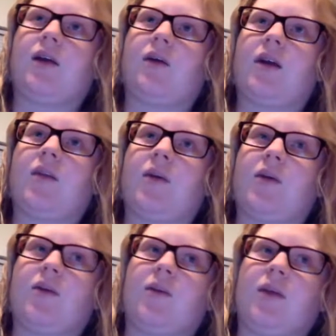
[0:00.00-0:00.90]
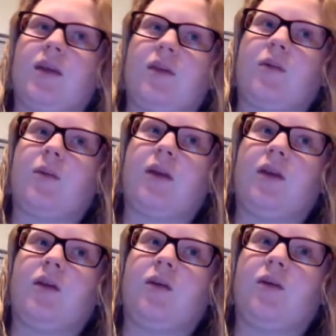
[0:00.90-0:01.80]
God spoke to me. That's what we
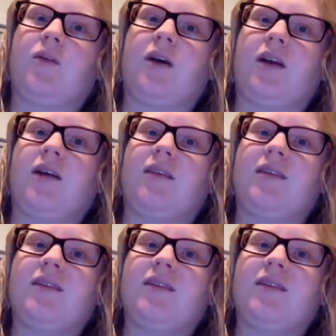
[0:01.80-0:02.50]
do. You've got to,